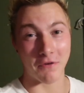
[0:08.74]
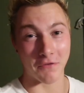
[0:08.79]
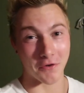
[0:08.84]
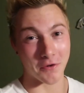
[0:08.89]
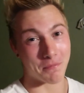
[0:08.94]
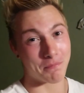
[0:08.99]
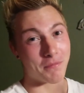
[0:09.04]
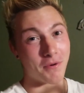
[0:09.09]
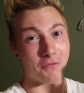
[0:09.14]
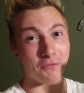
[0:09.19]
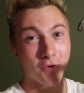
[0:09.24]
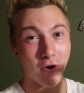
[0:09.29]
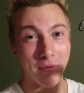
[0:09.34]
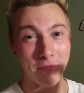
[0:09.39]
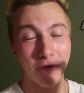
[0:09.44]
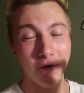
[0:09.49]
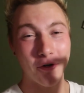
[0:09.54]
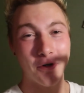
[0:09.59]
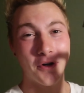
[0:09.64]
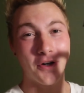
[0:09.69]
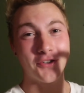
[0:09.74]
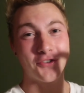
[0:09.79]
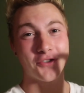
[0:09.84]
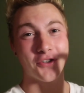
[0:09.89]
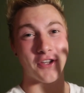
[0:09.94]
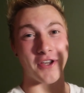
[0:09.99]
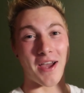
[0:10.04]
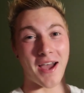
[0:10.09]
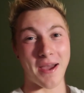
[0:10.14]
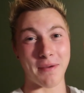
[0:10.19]
However, before I'm going to
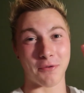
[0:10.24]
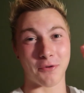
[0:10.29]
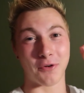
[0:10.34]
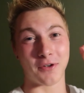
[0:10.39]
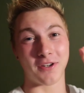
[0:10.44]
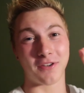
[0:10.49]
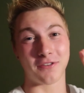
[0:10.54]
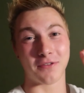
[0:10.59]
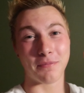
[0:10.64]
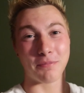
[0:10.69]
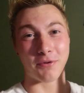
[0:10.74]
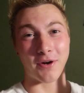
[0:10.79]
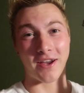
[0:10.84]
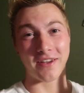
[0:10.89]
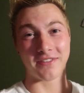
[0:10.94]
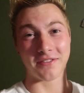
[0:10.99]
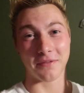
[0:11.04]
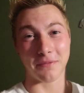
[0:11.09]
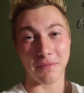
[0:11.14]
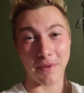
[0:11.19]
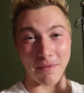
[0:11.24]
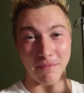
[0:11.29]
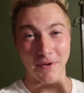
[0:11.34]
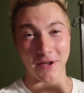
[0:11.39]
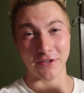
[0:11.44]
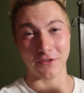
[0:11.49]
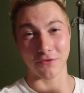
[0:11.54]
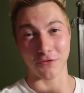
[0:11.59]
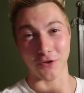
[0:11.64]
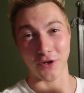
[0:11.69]
Australia, I'm going to surprise some of my
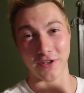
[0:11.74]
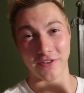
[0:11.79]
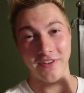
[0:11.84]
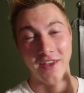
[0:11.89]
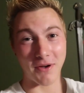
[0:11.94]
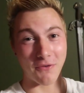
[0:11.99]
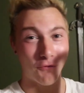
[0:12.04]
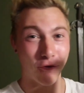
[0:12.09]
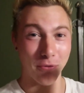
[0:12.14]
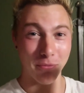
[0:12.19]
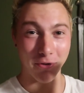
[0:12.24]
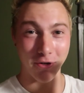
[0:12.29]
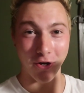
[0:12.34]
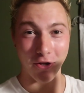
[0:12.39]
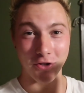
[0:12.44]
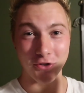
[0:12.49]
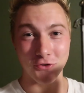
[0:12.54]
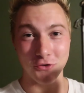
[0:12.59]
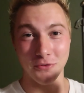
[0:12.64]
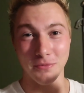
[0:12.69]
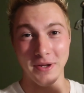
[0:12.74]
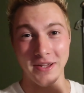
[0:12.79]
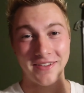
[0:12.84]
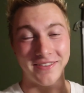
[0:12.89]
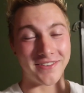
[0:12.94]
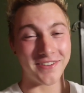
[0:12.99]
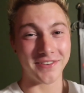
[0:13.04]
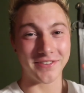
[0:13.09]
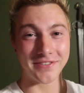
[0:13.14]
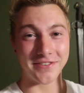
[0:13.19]
best friends, my former college
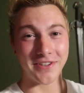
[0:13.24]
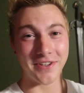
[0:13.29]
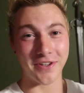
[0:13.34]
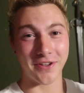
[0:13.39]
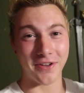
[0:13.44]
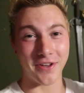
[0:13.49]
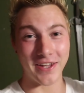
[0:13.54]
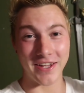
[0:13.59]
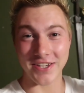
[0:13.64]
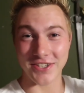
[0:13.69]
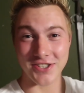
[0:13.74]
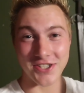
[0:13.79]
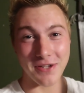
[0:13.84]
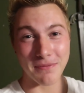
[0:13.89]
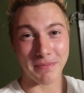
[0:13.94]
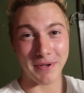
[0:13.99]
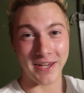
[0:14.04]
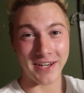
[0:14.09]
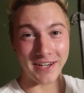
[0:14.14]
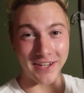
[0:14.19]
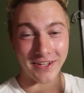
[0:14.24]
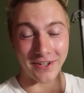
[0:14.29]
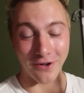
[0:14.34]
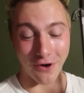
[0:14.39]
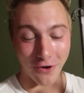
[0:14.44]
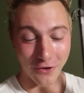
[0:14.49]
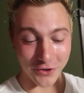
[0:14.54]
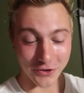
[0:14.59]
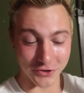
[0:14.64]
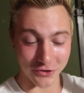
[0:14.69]
roommates. They're still in Champaign in
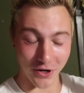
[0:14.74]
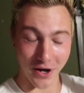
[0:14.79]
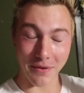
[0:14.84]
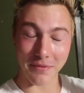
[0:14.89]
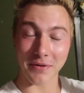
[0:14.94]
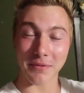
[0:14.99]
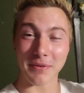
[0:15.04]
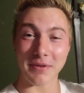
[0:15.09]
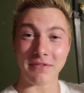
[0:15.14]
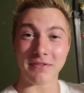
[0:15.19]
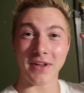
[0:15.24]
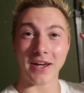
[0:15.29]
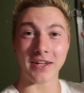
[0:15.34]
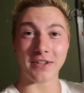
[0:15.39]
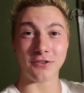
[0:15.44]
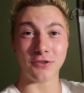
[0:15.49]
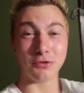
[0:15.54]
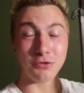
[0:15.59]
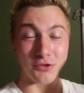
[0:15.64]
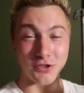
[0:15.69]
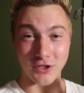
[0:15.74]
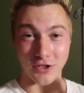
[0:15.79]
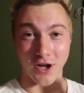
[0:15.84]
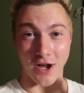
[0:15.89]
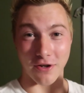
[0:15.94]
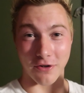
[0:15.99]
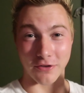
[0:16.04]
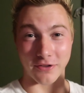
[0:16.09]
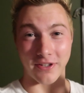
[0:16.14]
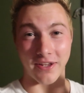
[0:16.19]
college, so I'm going to be flying to
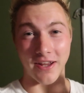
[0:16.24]
Chicago